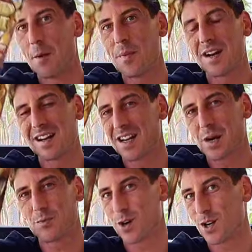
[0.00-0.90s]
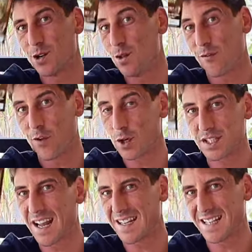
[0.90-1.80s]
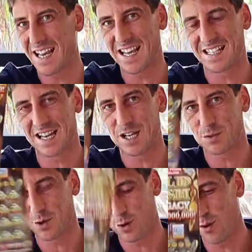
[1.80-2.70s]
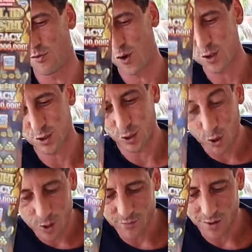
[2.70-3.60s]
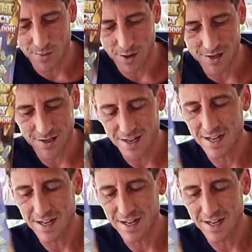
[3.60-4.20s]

I'm opening it up. We're going to do the first 10 tickets, guys. We're going to do a first third of the book,